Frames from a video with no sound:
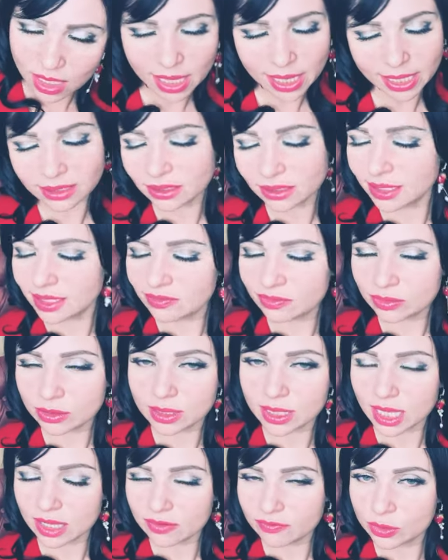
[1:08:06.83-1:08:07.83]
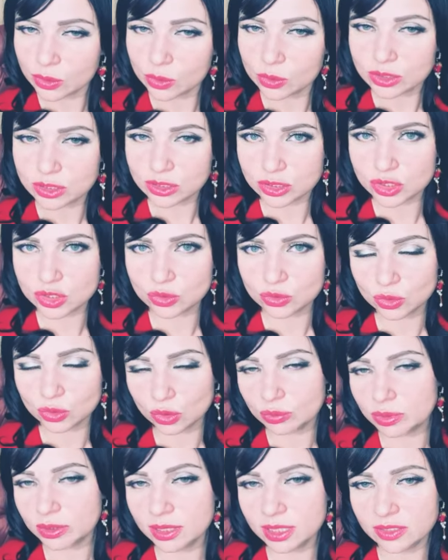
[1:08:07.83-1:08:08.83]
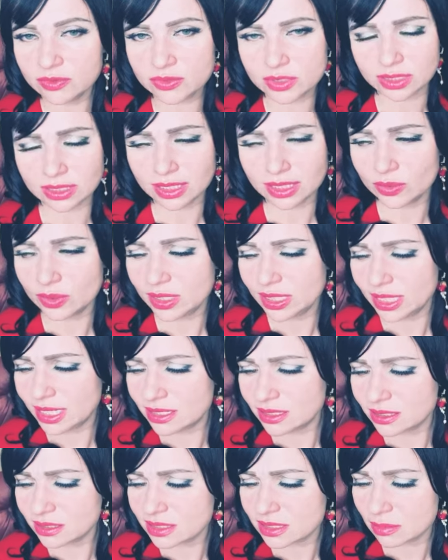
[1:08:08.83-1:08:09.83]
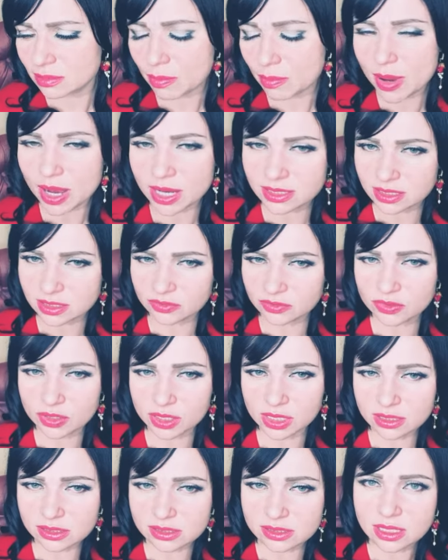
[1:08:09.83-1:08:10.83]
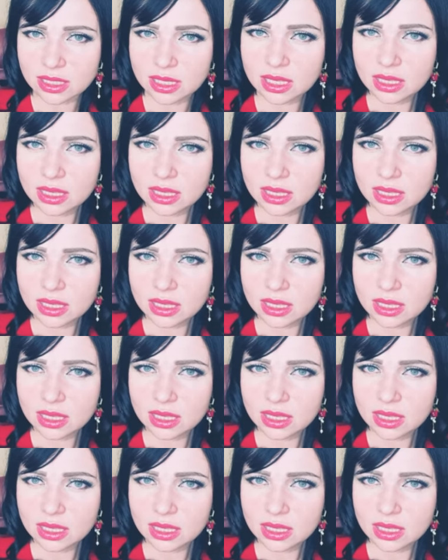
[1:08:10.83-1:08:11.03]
and living life according to your beliefs and creating some positive things